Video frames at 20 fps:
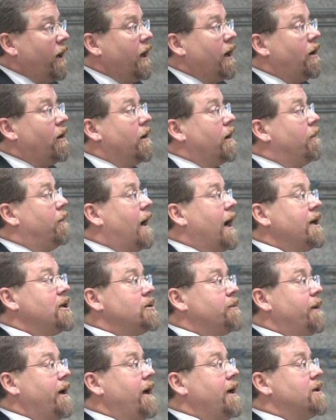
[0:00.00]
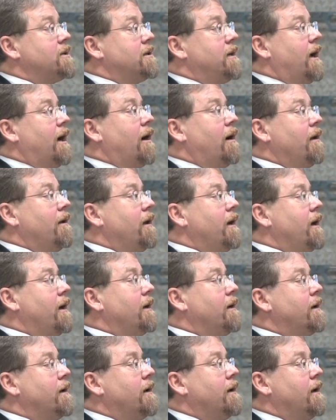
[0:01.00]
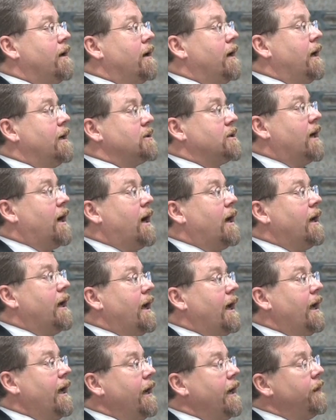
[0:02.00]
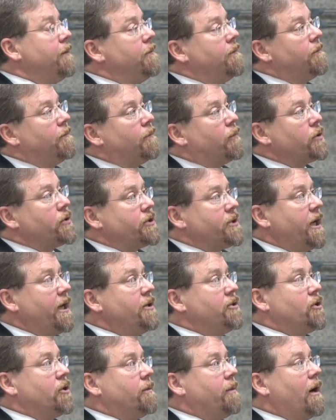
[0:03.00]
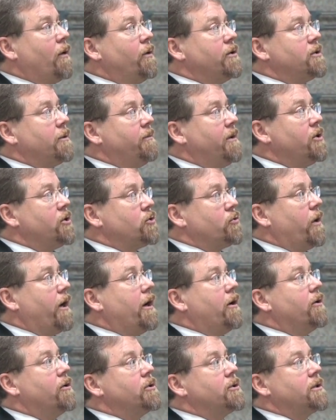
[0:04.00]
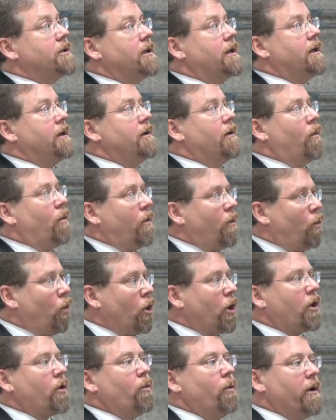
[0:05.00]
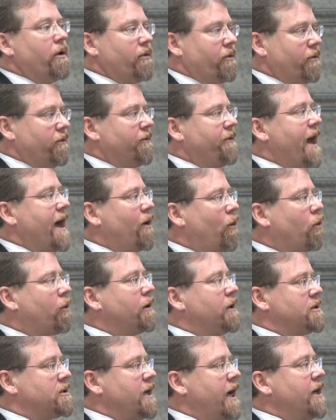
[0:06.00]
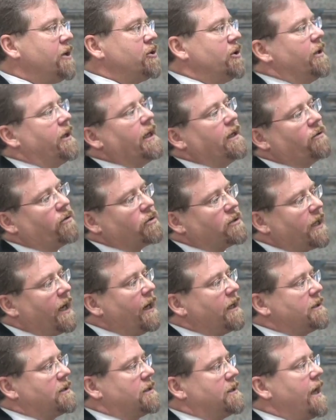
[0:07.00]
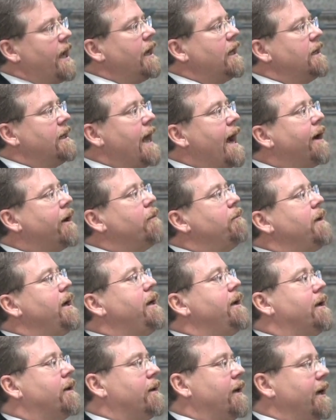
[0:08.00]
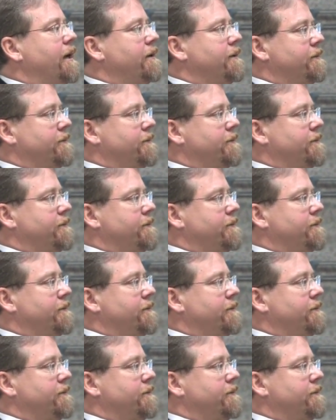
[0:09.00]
Well, MySpace now has got a procedure by which administrators work with that organization to get those things taken down immediately.